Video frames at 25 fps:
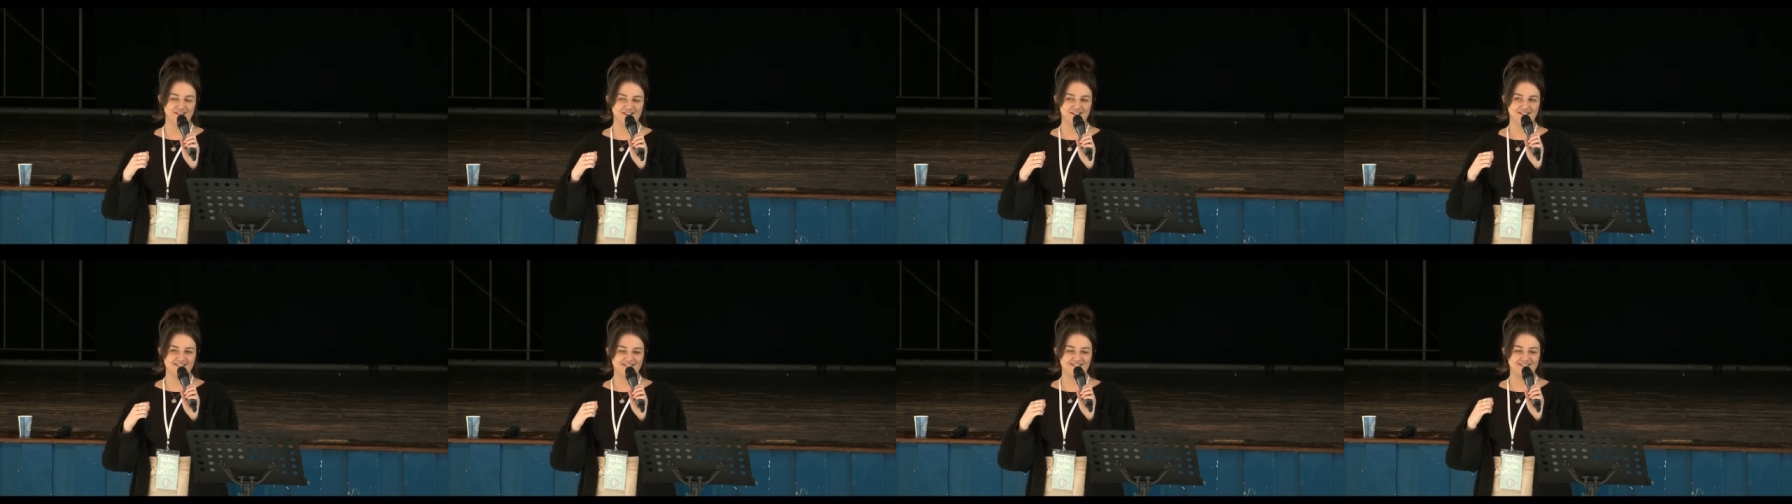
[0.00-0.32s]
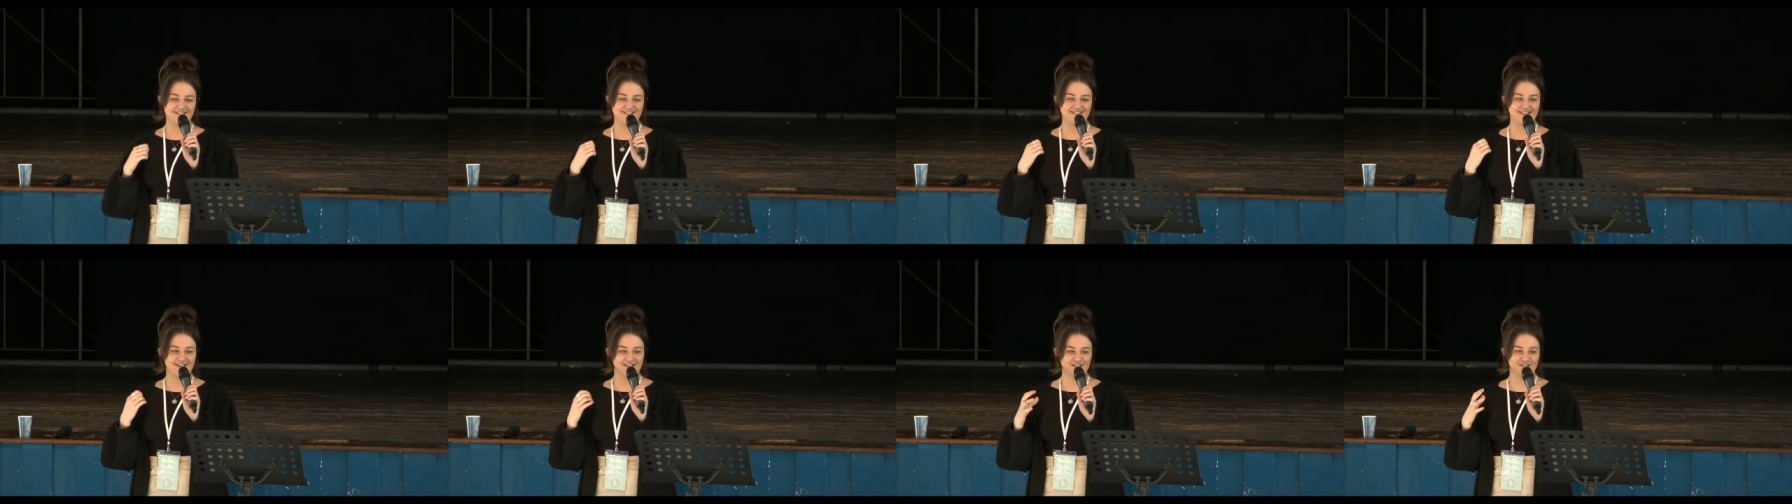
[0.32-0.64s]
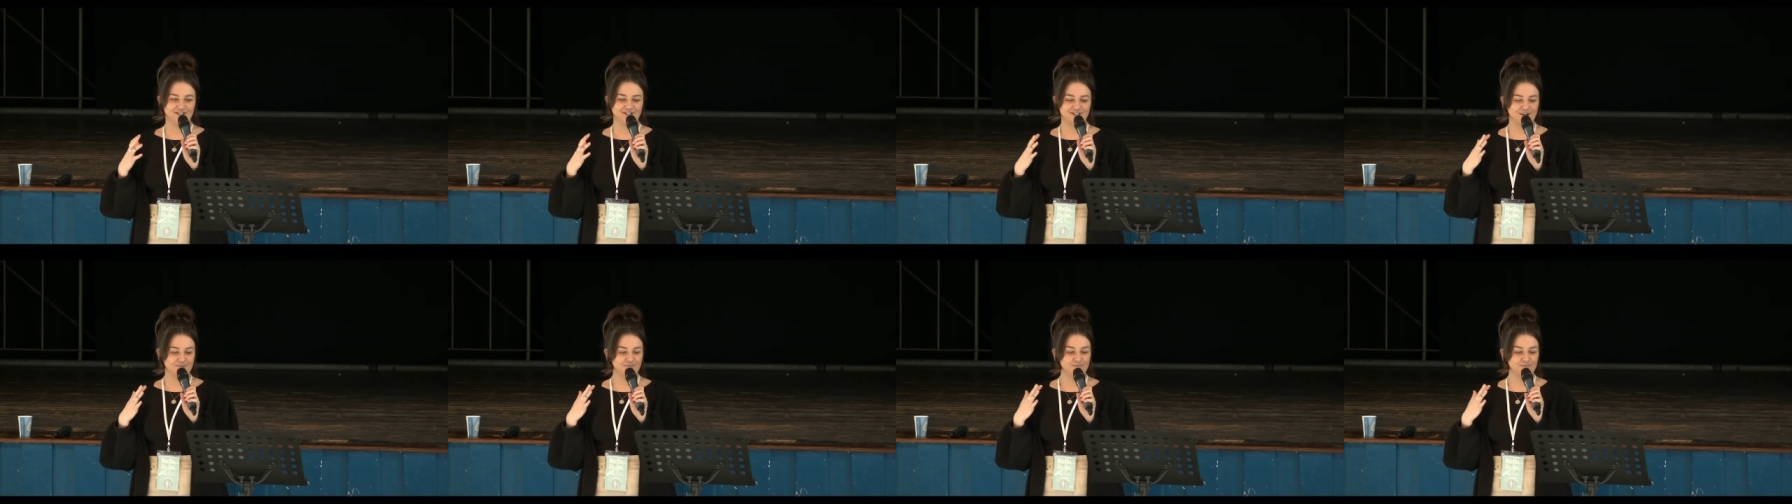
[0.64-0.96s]

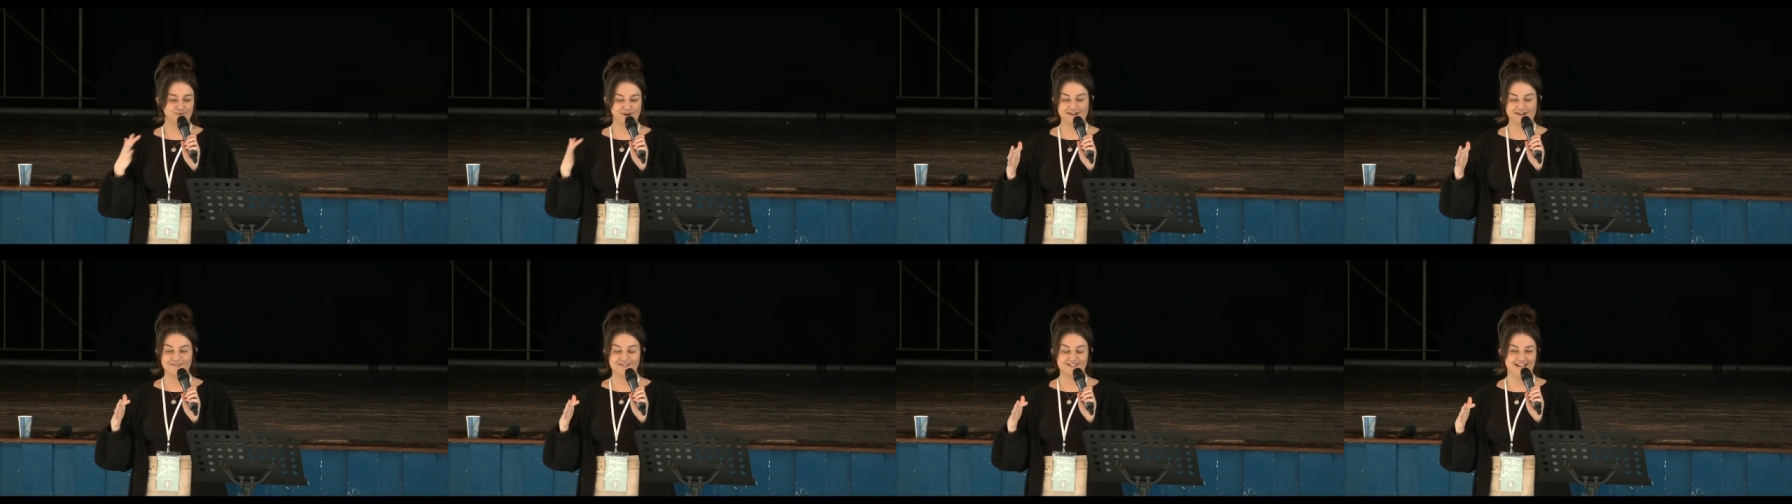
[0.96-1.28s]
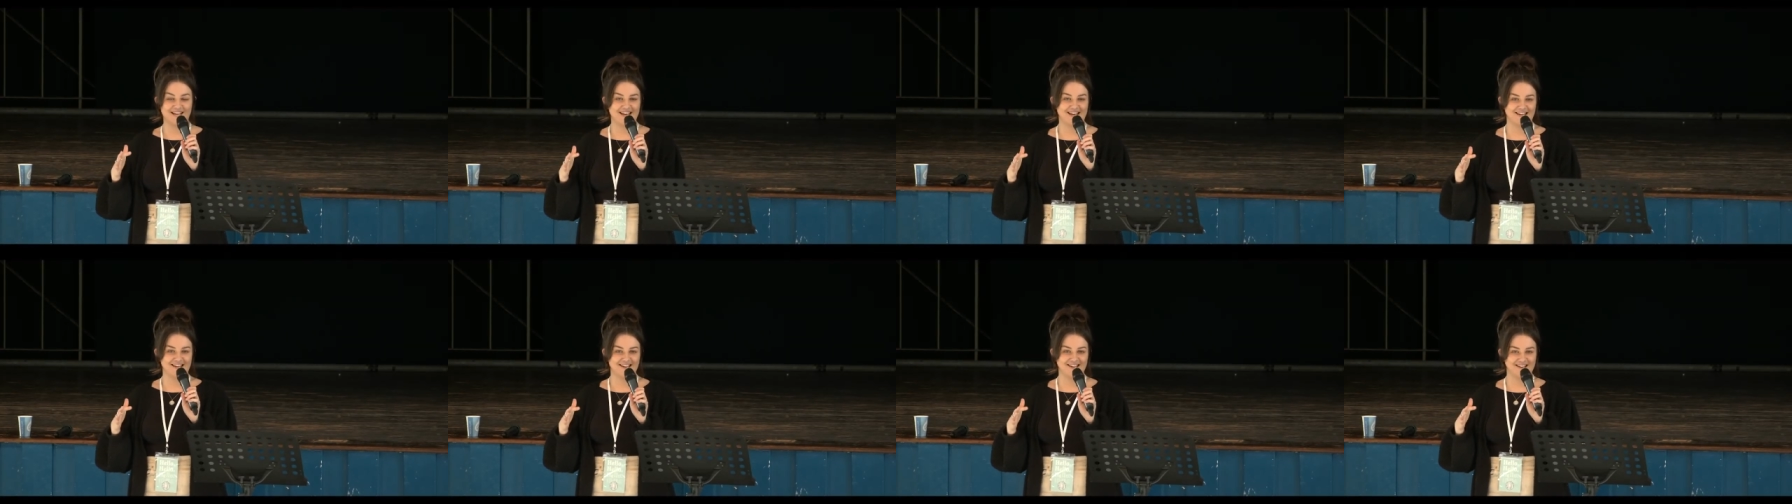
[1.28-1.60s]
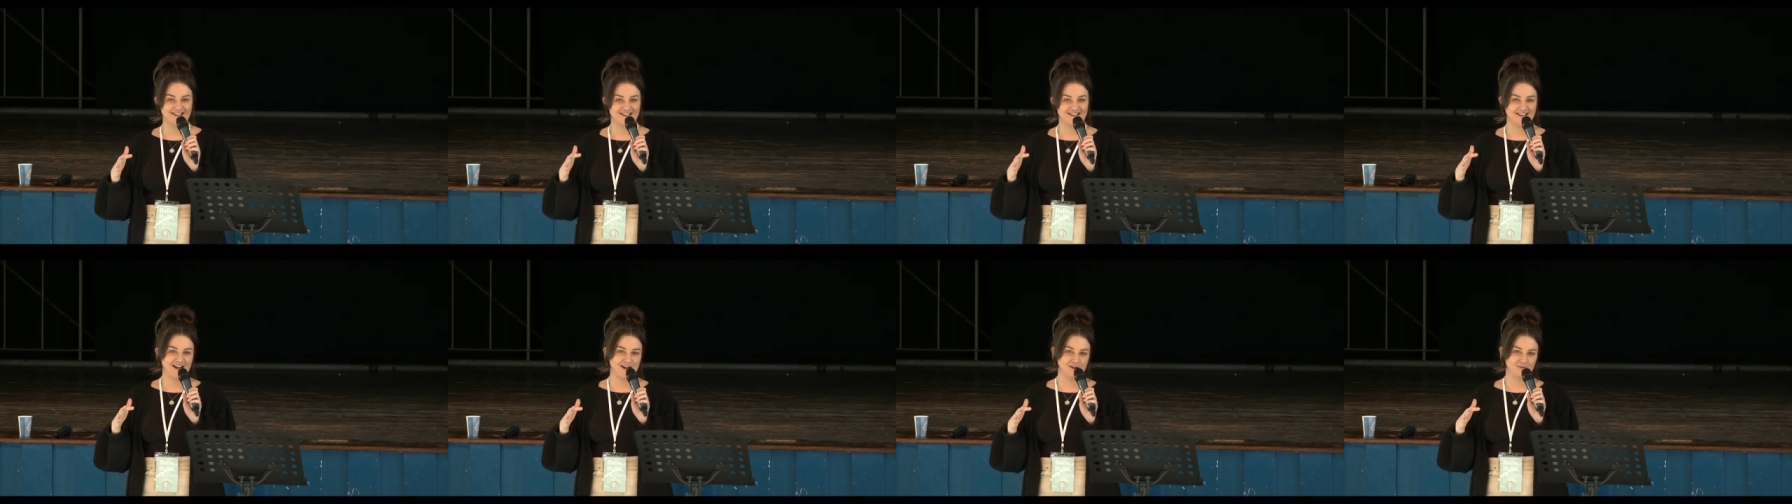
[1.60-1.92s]
such a breathtaking
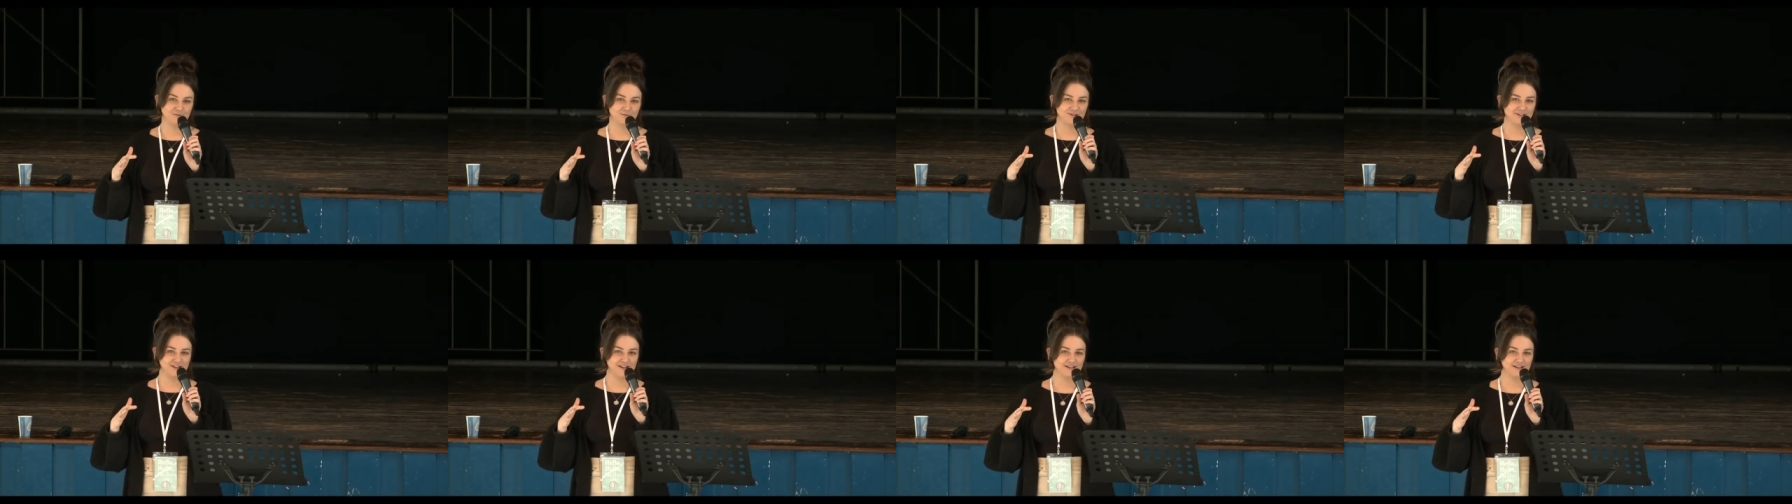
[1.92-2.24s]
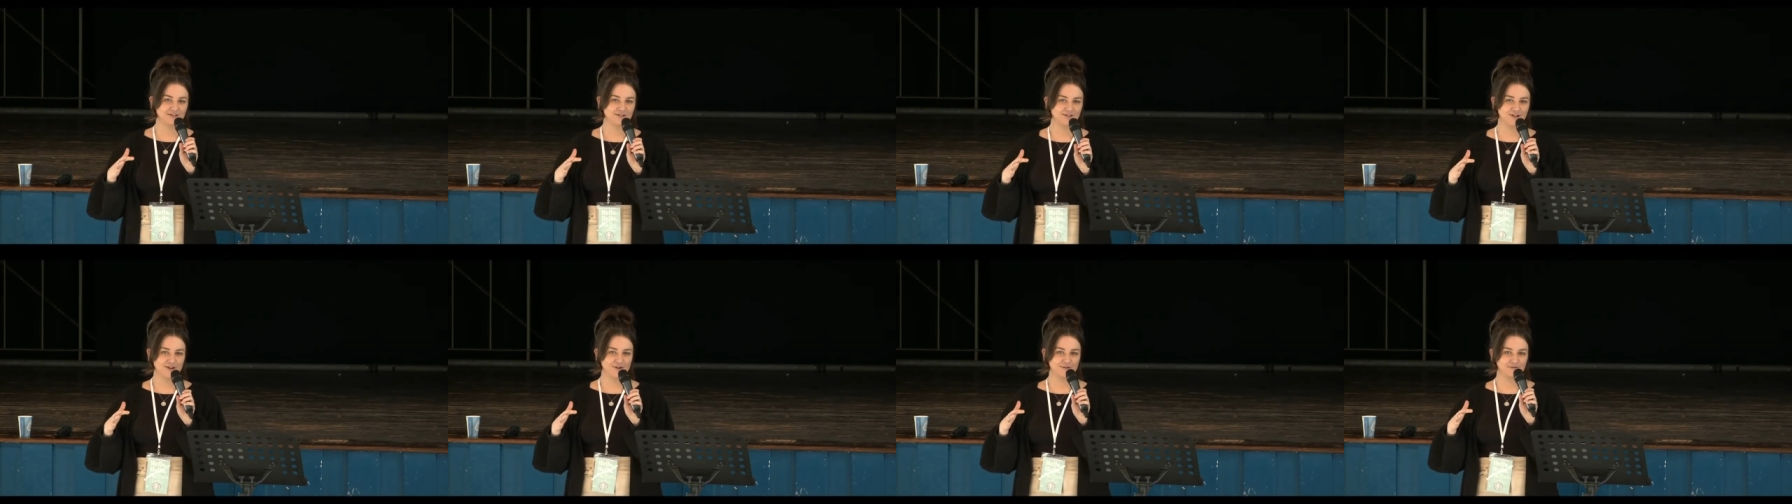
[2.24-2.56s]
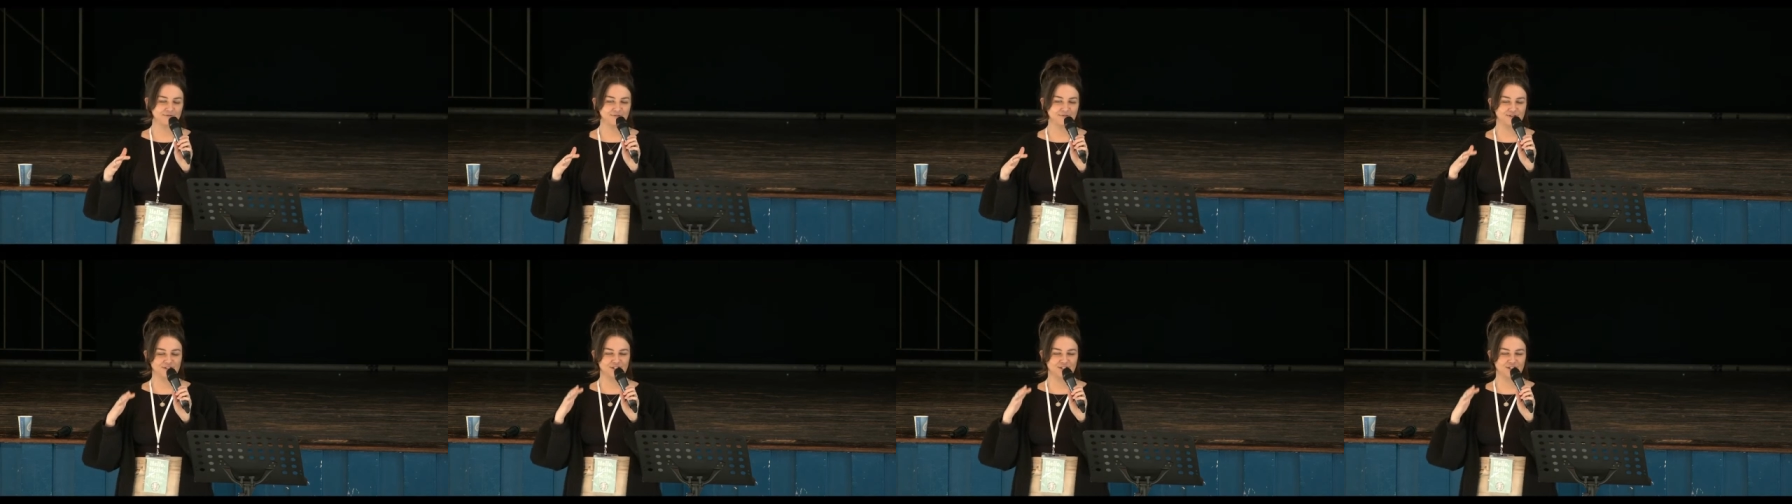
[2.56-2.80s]
encounter. So, for